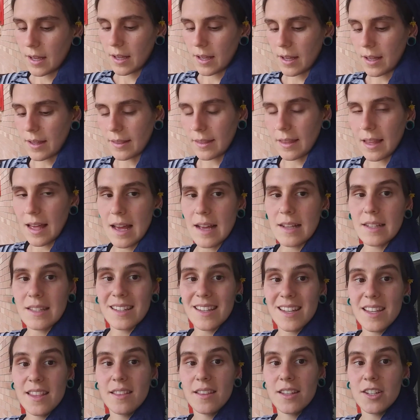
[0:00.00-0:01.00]
And
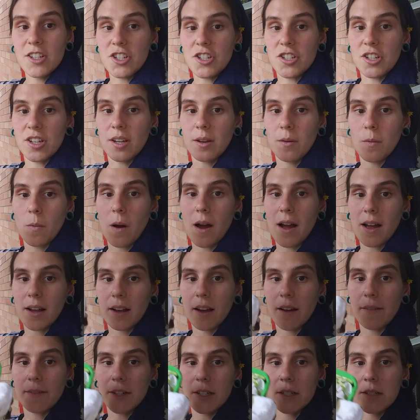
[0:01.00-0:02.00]
lastly, the Genoa
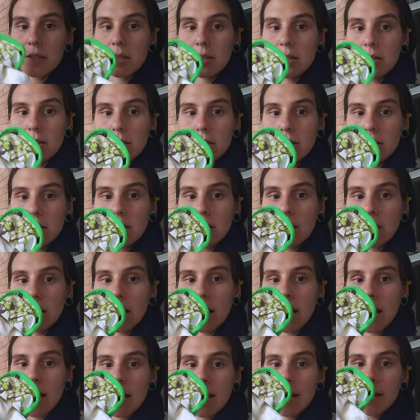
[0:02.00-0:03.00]
covers.
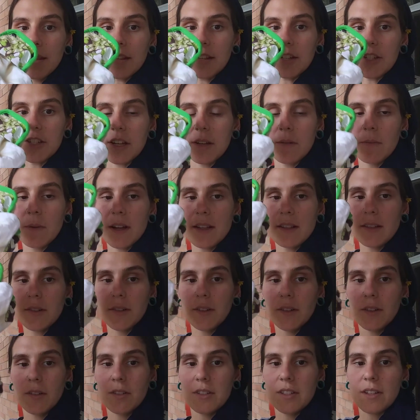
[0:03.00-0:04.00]
The Genoas are
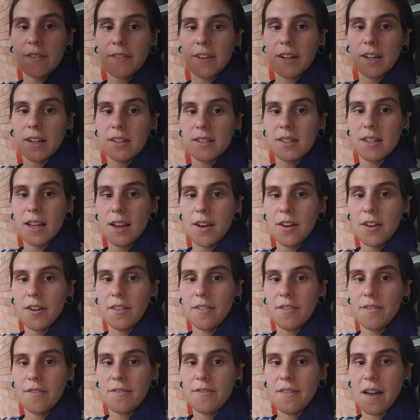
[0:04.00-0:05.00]
a little different because they are a
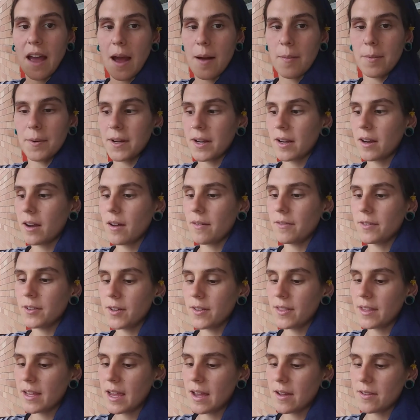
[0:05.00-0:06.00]
fabric cover
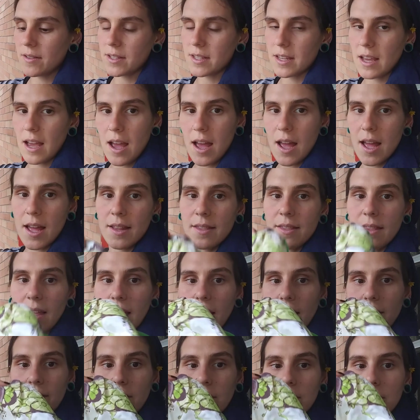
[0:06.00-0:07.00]
on the outside. They
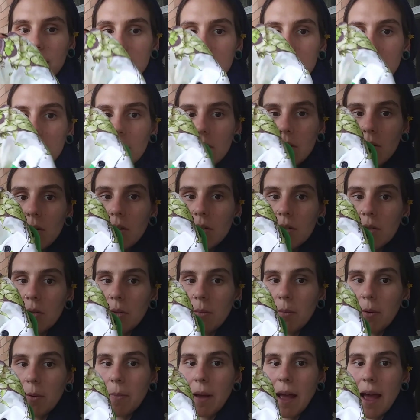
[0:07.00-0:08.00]
have all these little
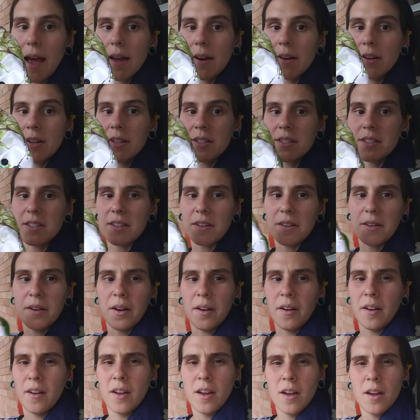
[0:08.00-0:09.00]
adorable patterns. They're
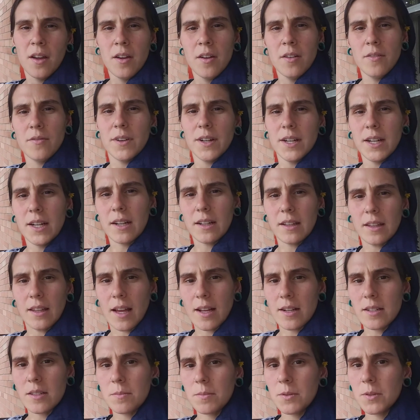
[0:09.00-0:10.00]
very
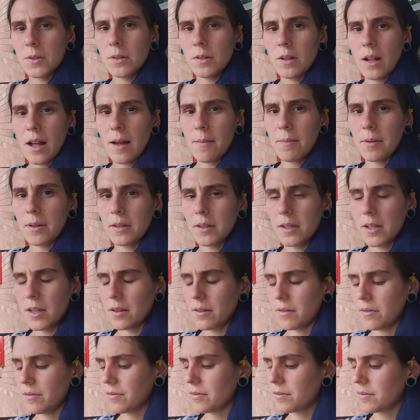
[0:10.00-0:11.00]
collectible, I believe.